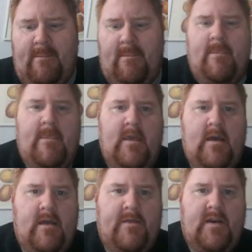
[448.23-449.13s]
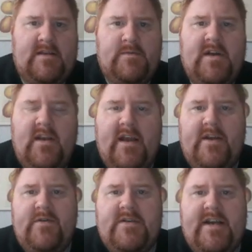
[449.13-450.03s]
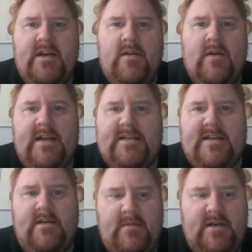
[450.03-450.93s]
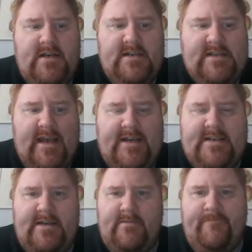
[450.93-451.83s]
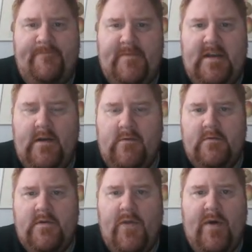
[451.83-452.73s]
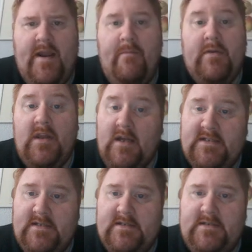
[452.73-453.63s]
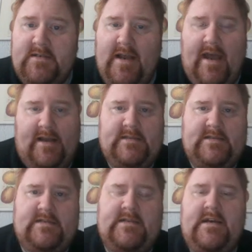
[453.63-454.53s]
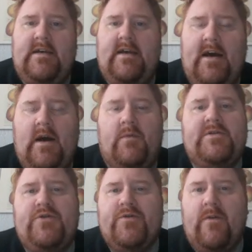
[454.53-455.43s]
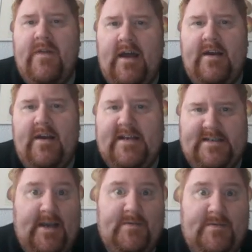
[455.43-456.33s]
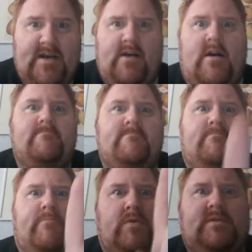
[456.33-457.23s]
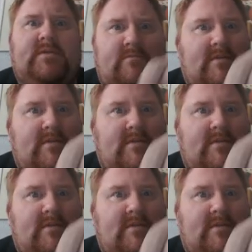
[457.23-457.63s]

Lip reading: The last one I'd like you to take a look at, team, is 18 equals 3 plus x. How would you draw that as a tape diagram? Pause and try.